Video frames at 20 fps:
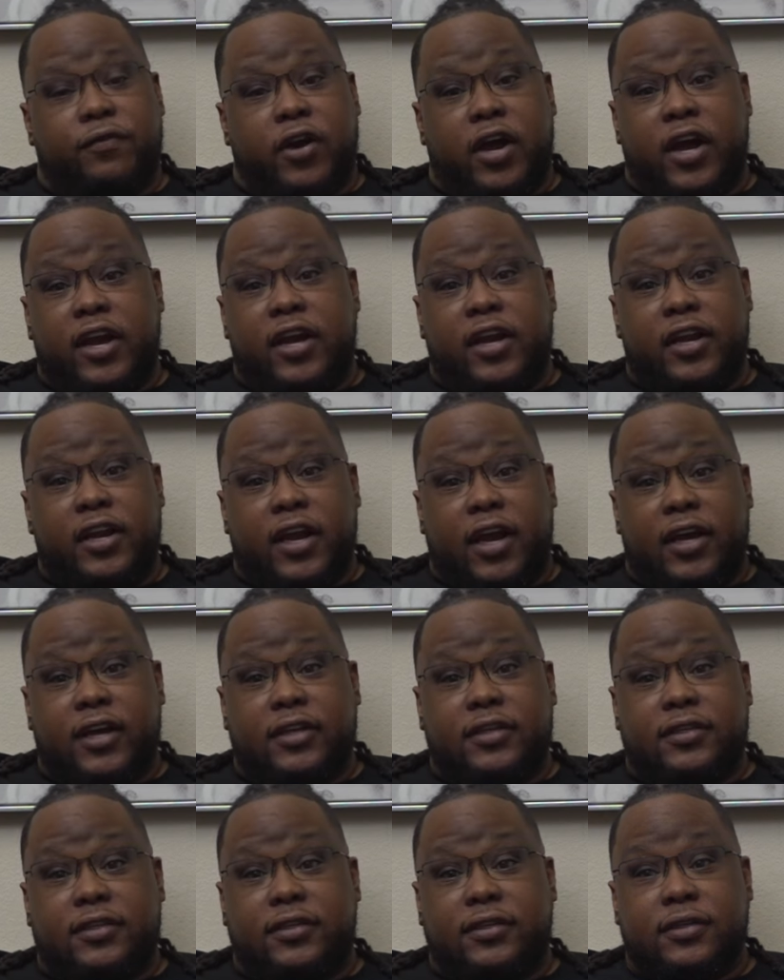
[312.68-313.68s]
Friday
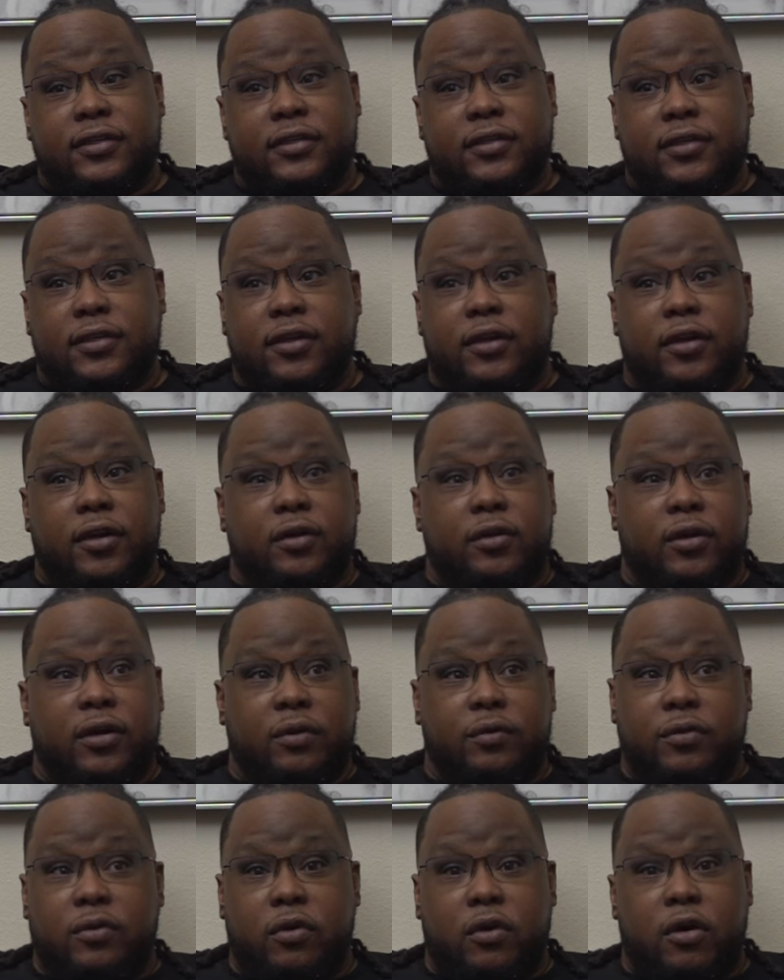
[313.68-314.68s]
nights, you know, it
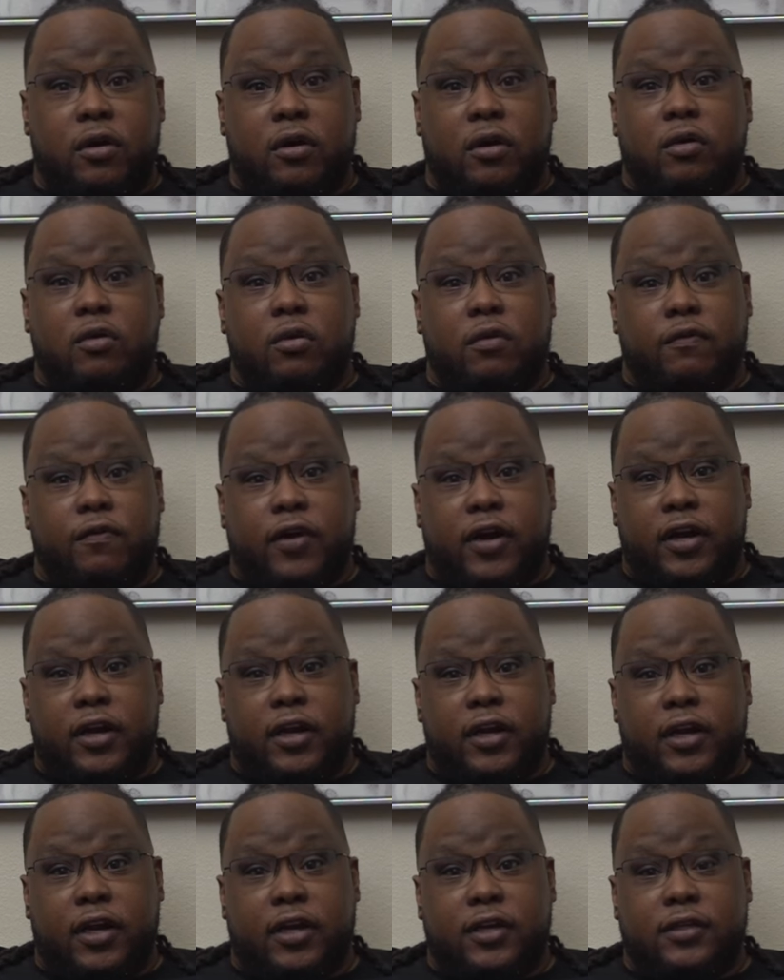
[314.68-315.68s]
was going on on Friday
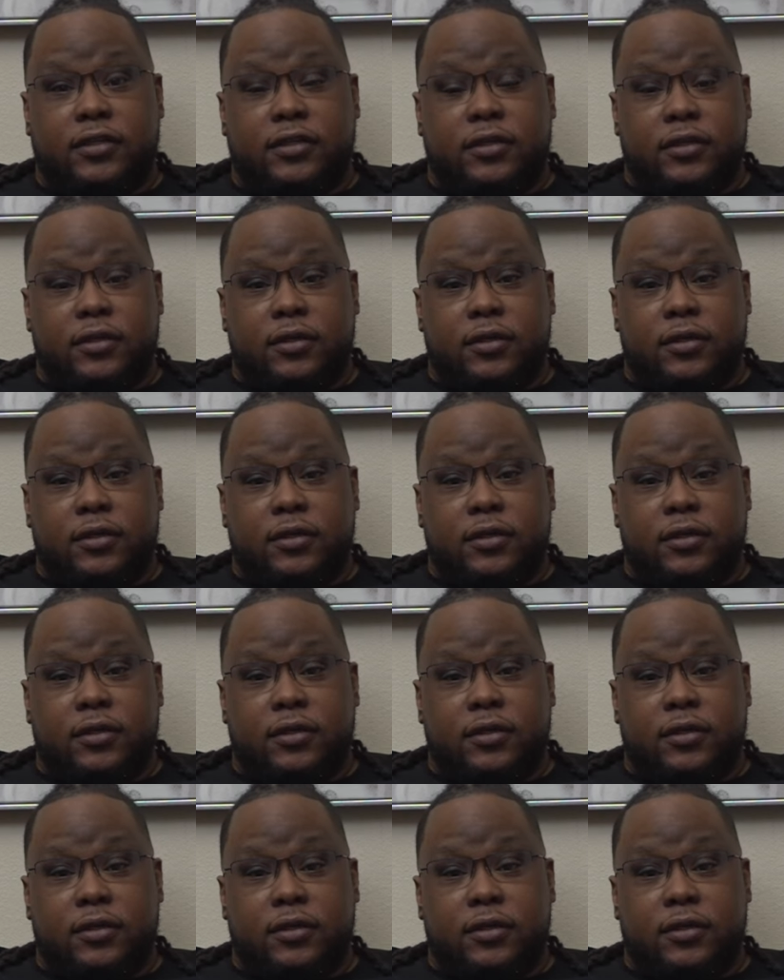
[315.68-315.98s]
nights.